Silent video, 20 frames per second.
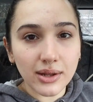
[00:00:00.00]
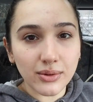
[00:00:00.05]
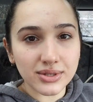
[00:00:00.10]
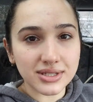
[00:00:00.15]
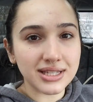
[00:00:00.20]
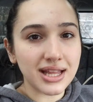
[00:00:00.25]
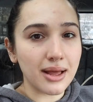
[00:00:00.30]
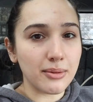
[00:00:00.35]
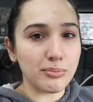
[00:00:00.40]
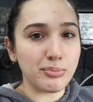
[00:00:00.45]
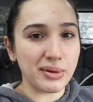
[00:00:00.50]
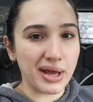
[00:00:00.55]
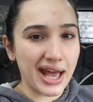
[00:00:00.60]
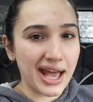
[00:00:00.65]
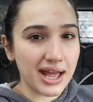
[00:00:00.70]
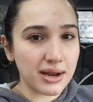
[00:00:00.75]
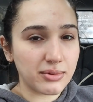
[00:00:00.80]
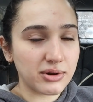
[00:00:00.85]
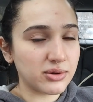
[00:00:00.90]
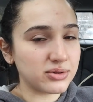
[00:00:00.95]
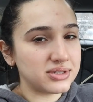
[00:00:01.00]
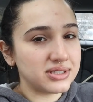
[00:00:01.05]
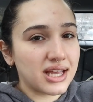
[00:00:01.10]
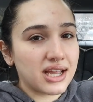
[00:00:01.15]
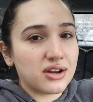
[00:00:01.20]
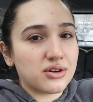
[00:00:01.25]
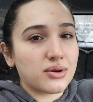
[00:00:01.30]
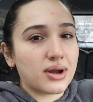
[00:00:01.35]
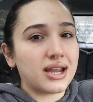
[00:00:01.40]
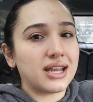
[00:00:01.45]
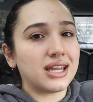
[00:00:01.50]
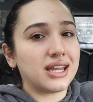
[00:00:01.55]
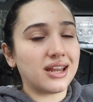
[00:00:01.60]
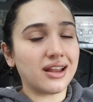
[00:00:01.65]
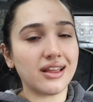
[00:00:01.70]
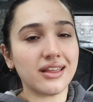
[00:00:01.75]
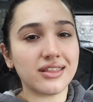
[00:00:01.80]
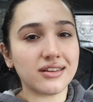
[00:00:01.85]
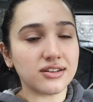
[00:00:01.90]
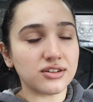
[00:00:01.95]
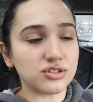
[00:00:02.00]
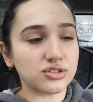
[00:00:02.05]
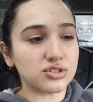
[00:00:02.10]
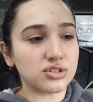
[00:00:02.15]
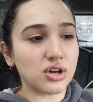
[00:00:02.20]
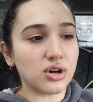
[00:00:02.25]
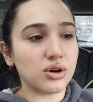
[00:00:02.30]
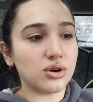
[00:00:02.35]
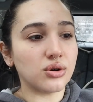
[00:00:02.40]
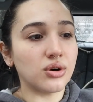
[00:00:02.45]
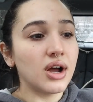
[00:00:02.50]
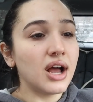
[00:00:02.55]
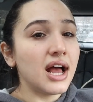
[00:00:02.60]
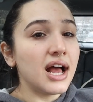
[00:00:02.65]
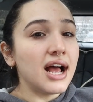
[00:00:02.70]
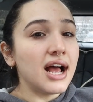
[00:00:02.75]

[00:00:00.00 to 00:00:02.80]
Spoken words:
It wasn't that bad, but it wasn't that great either. So,